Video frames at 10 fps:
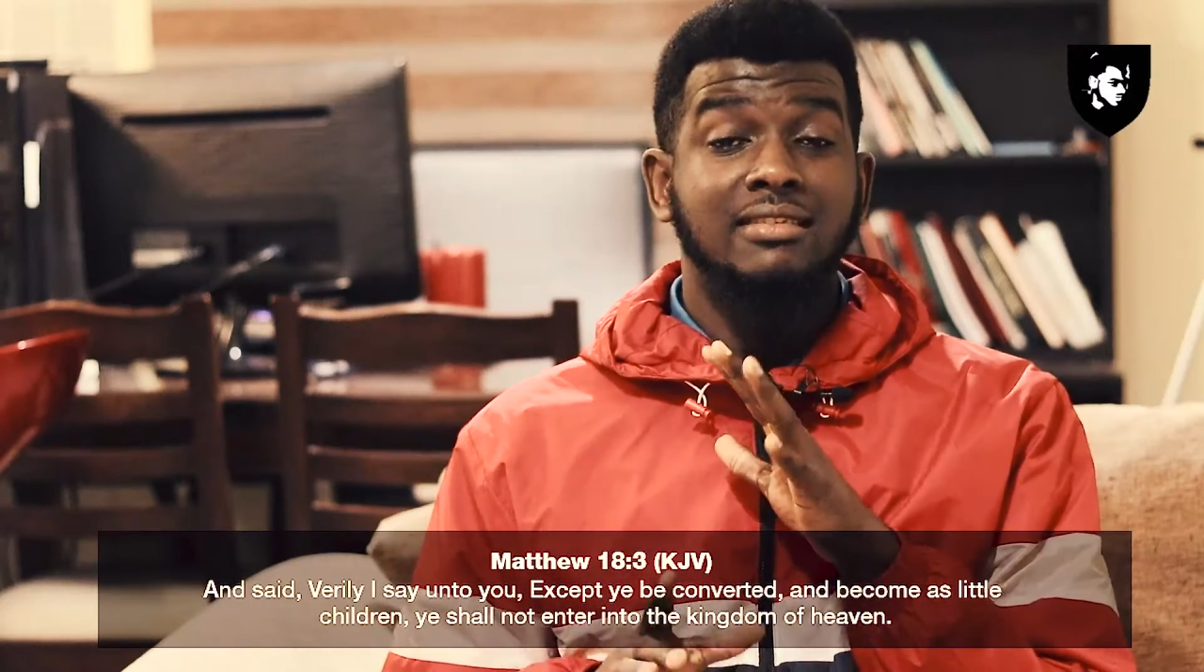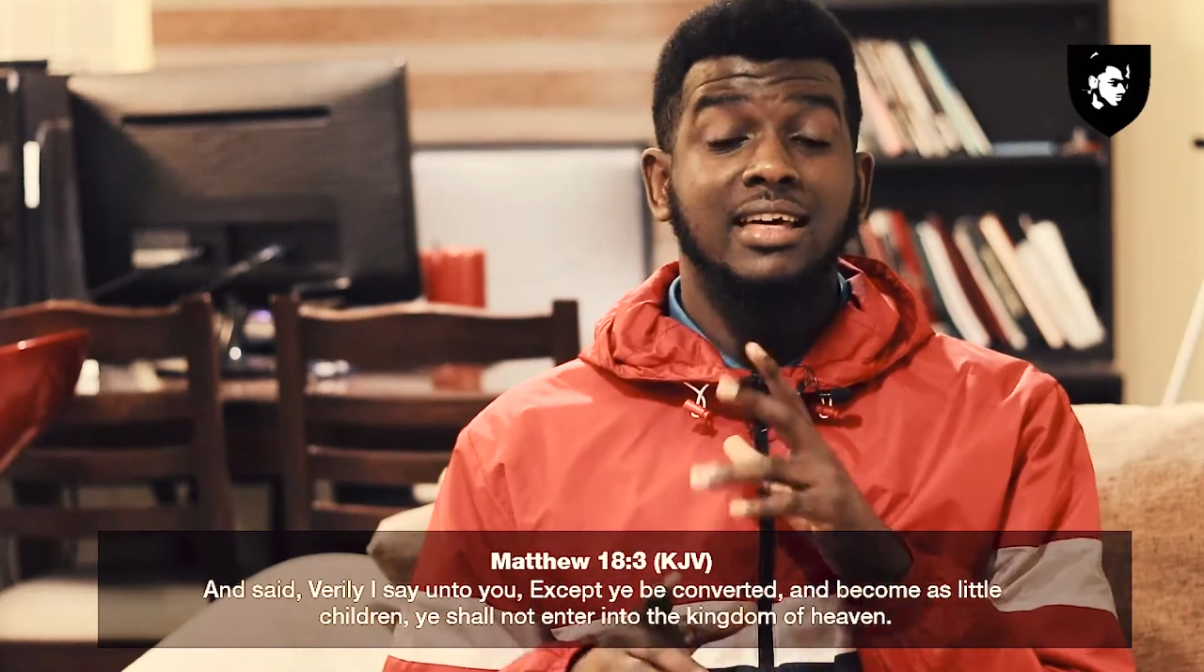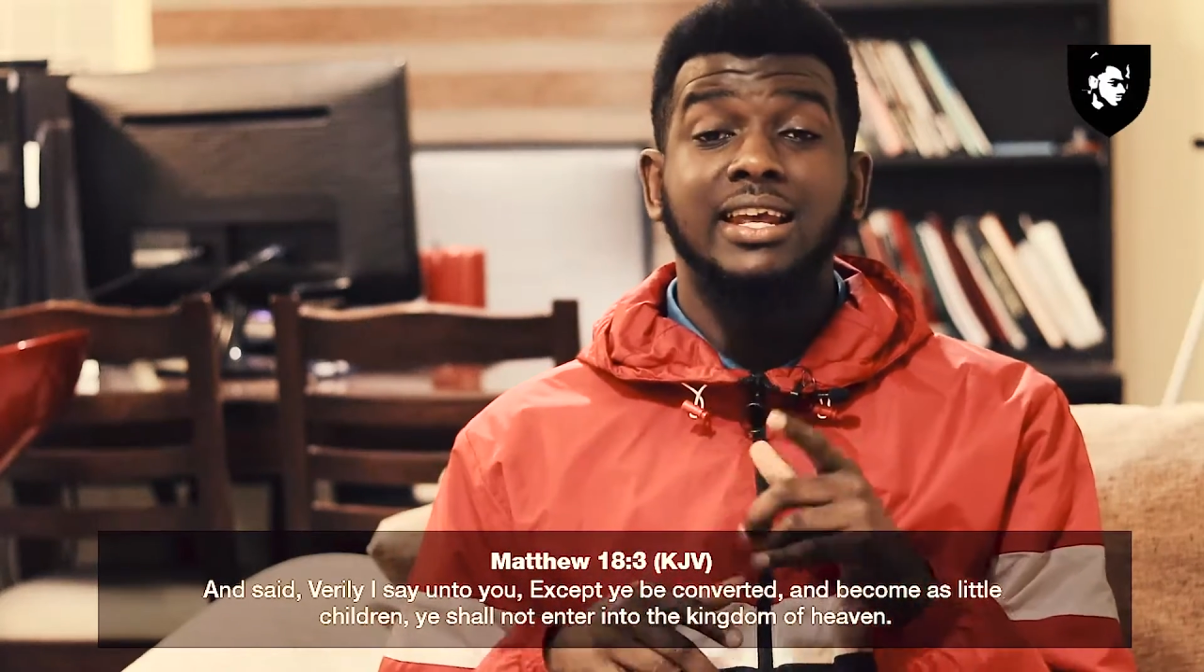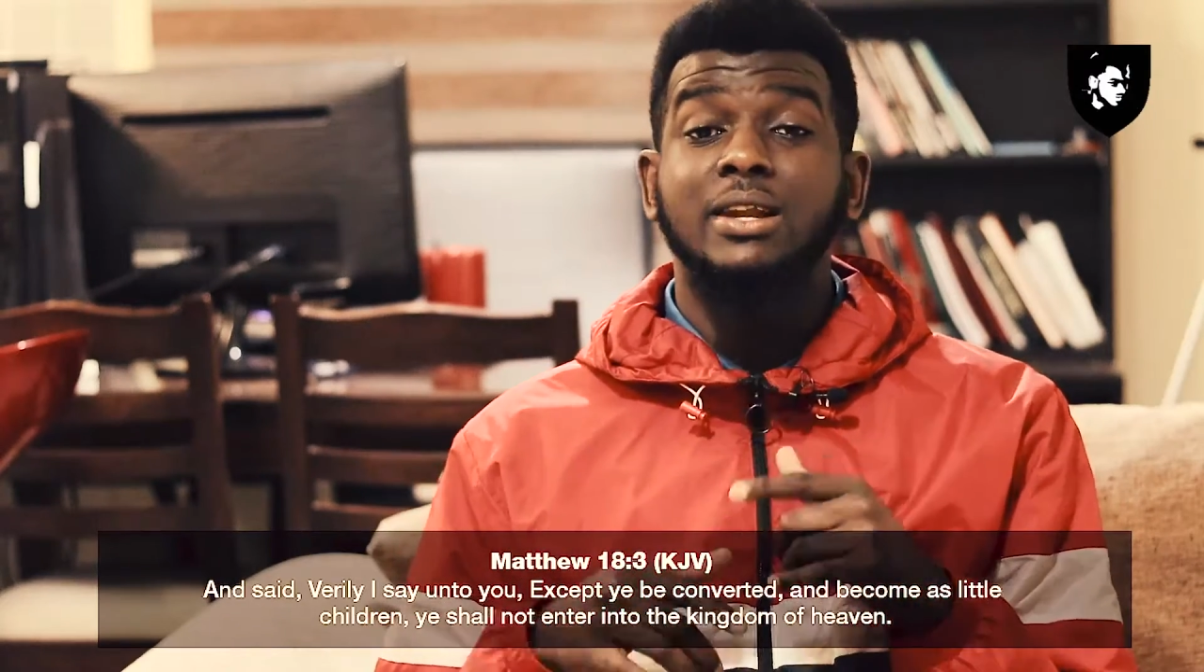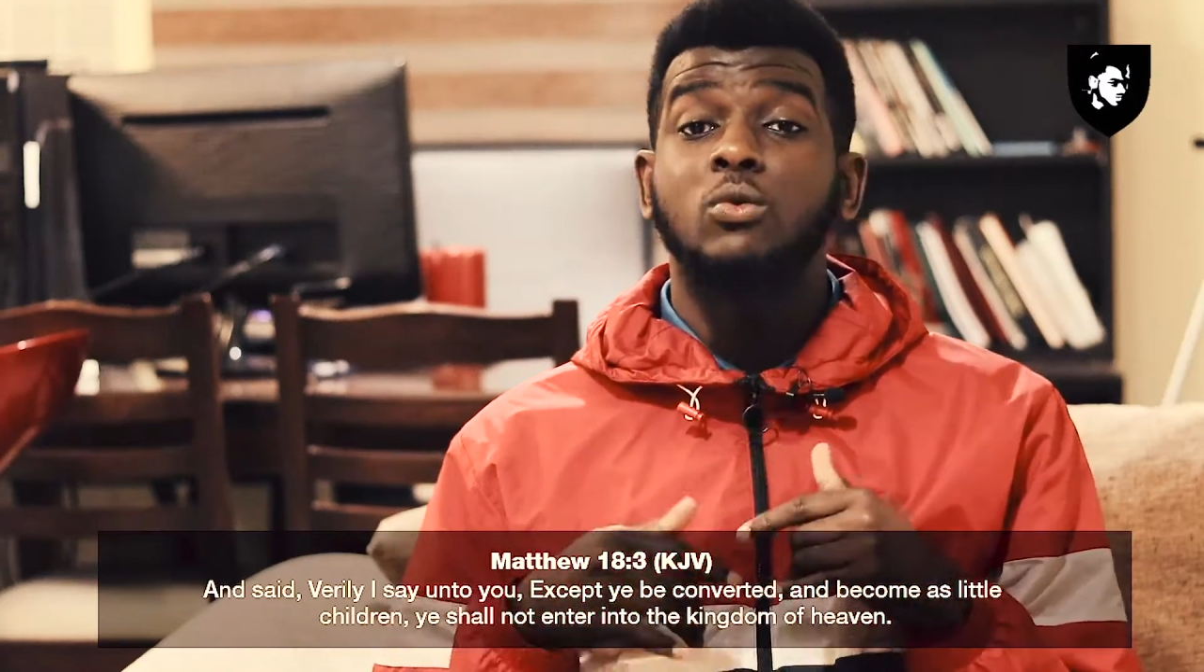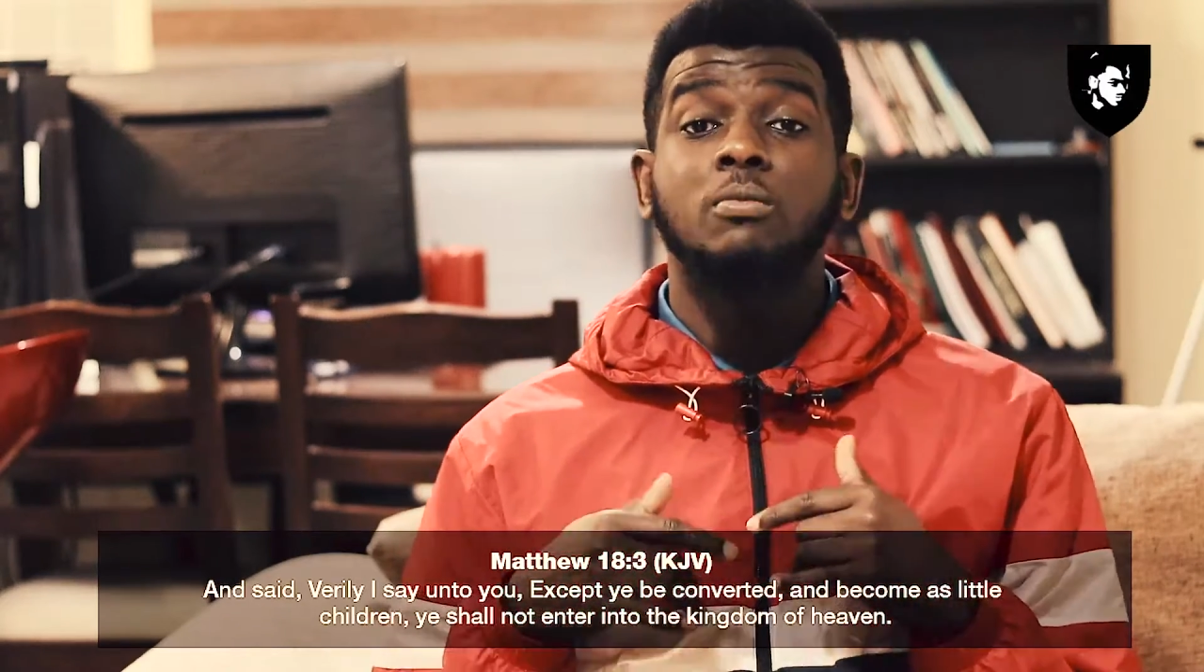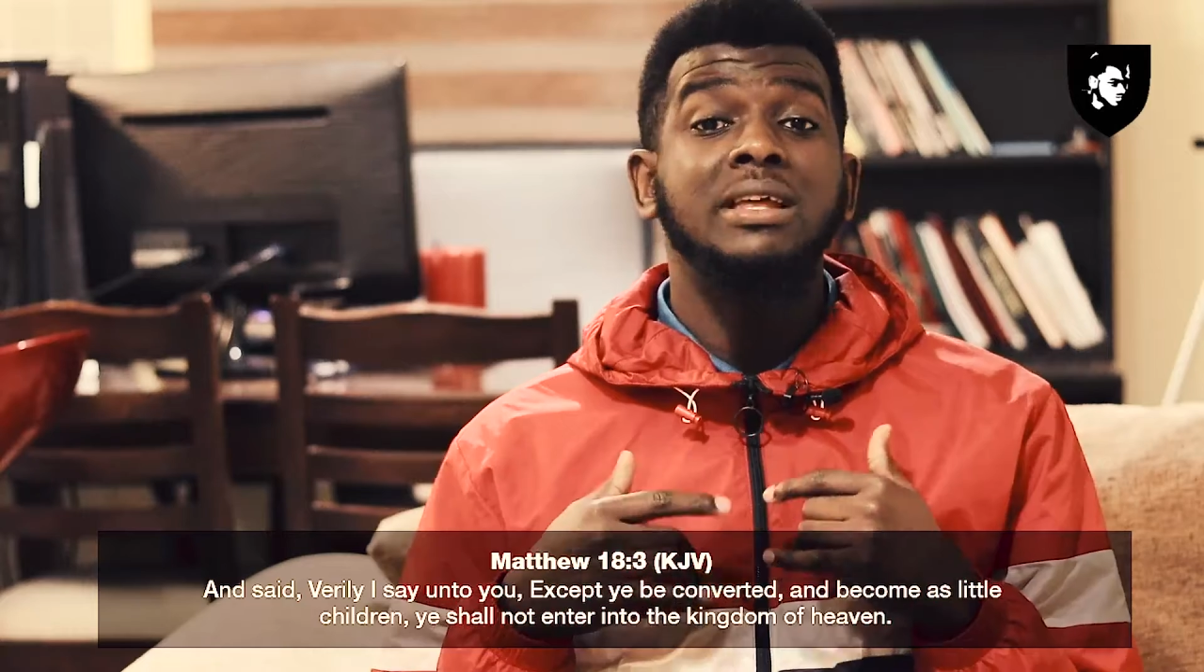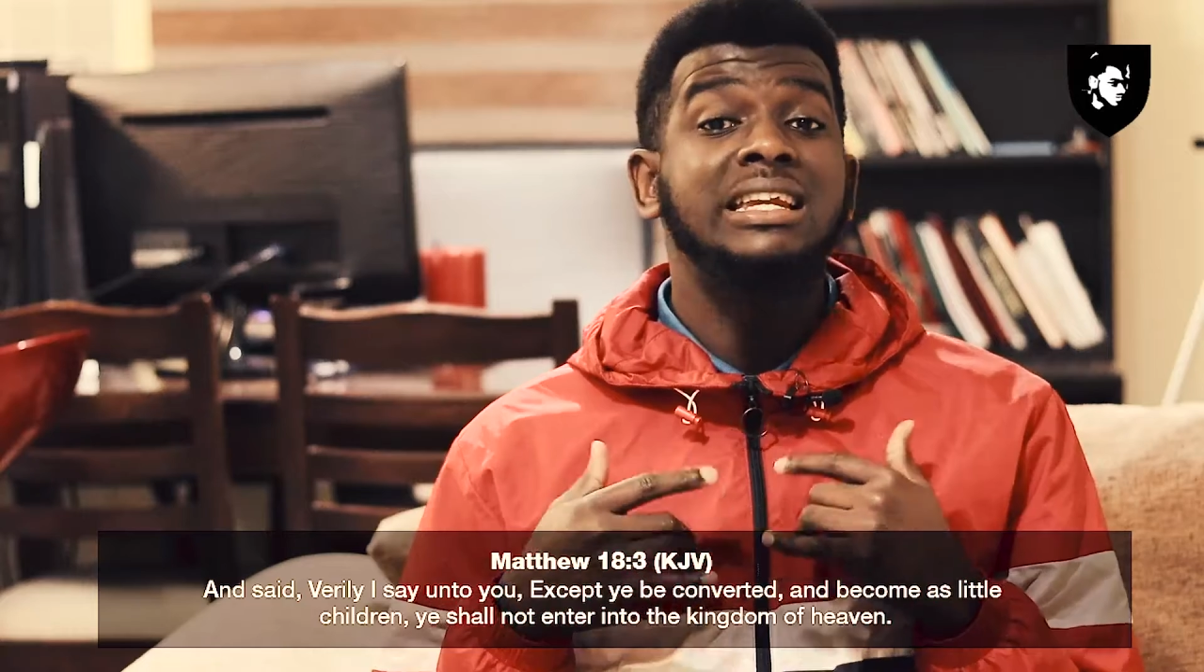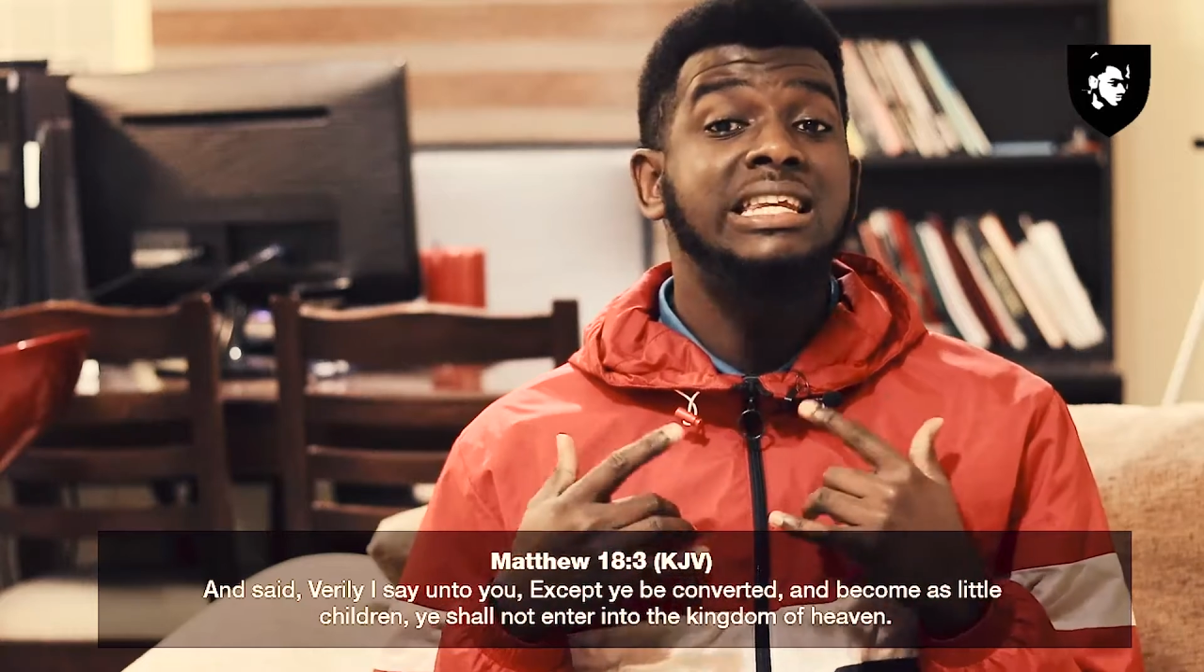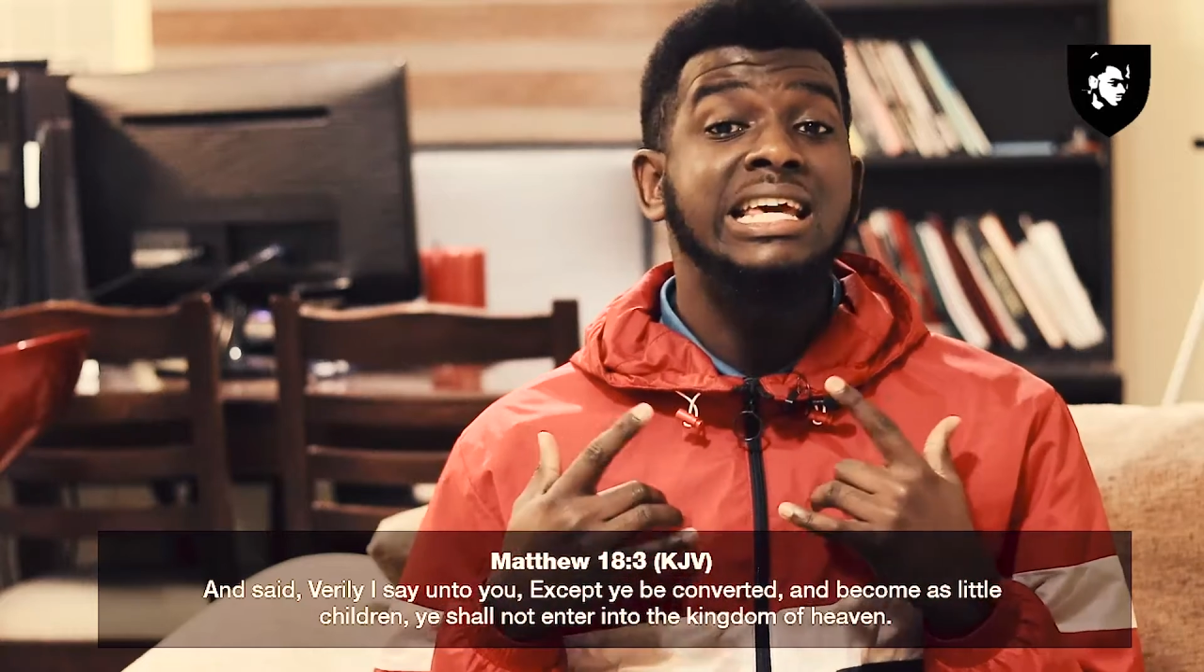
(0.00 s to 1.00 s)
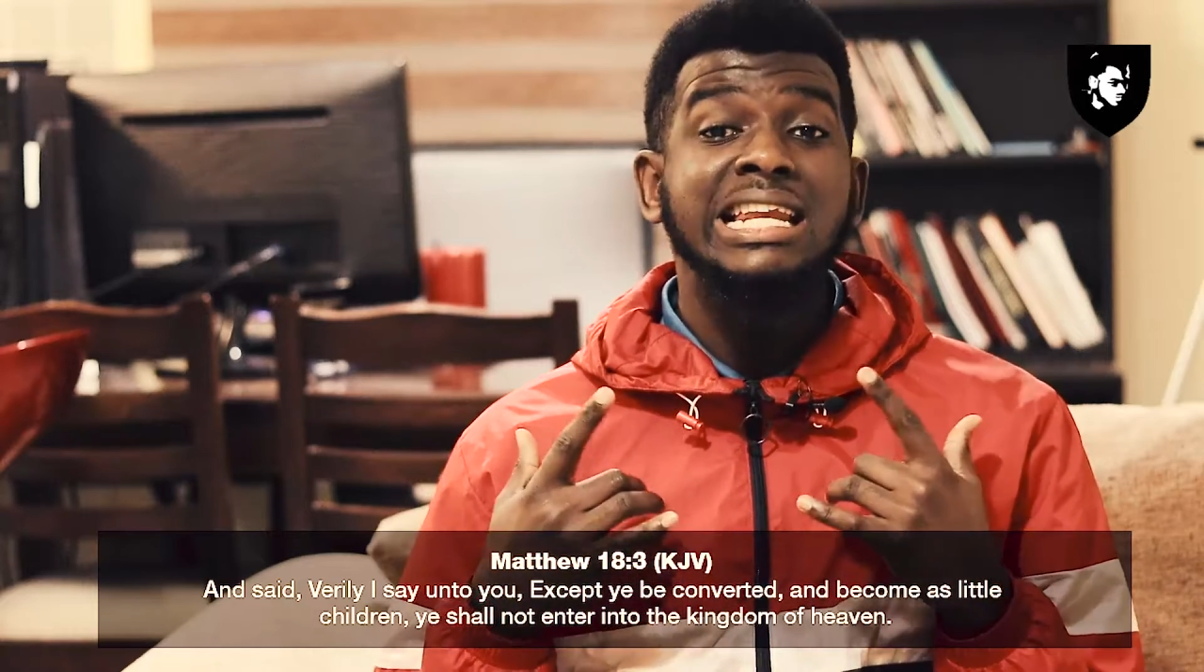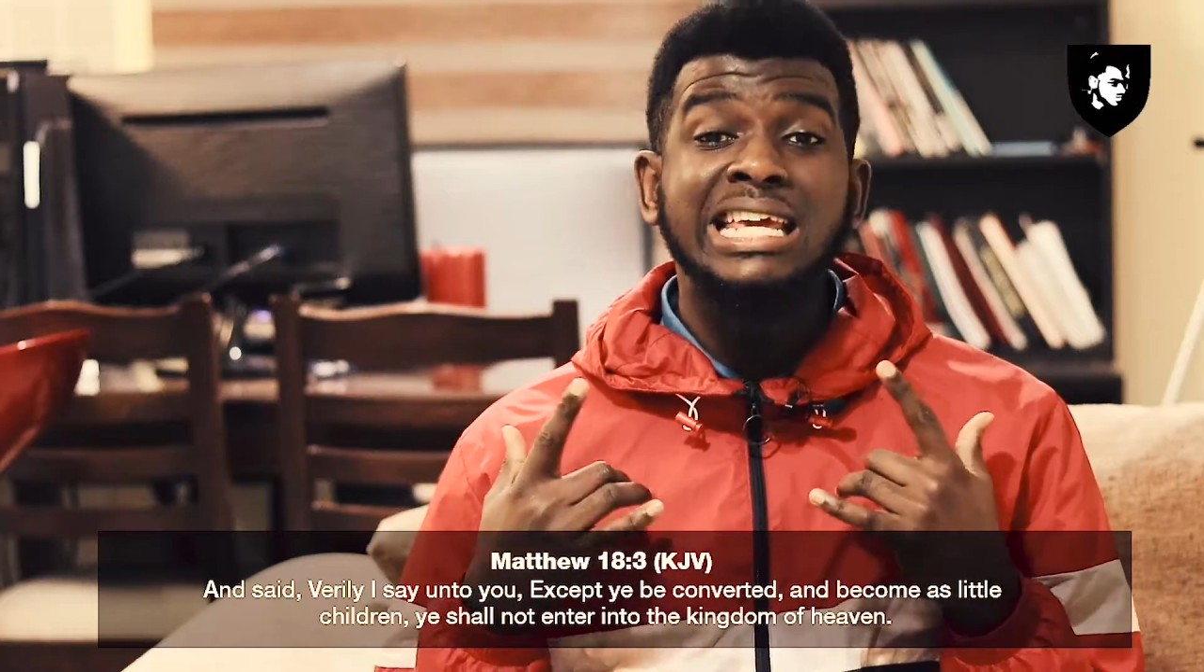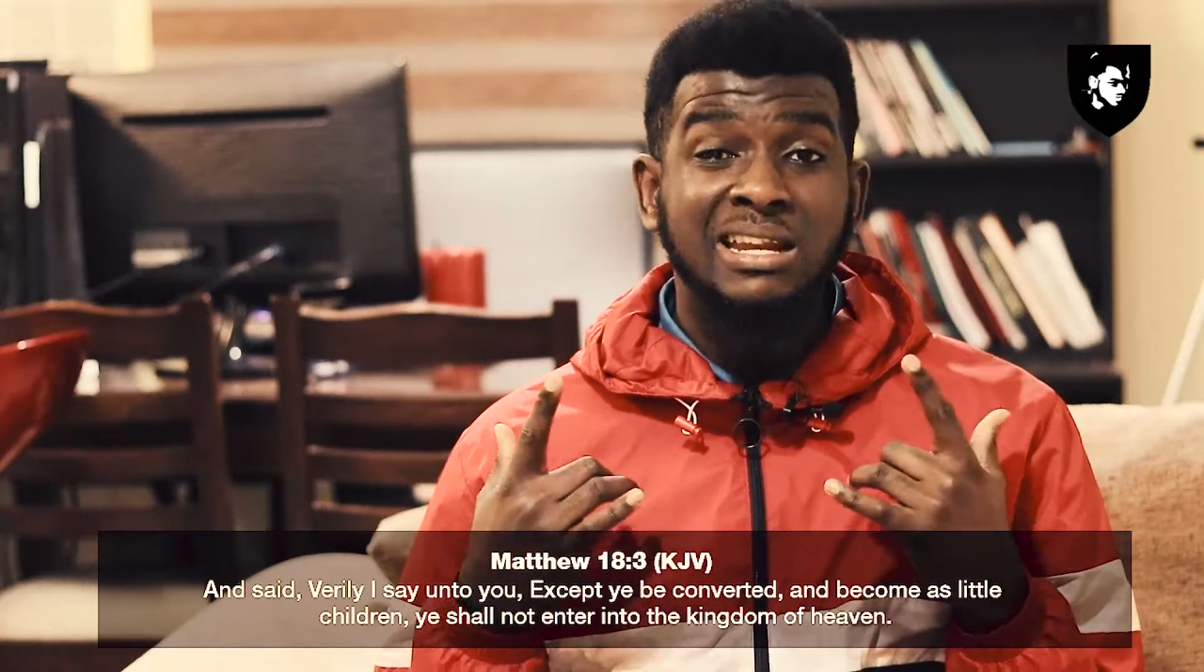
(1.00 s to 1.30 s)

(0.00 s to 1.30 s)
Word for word: that it will be nearly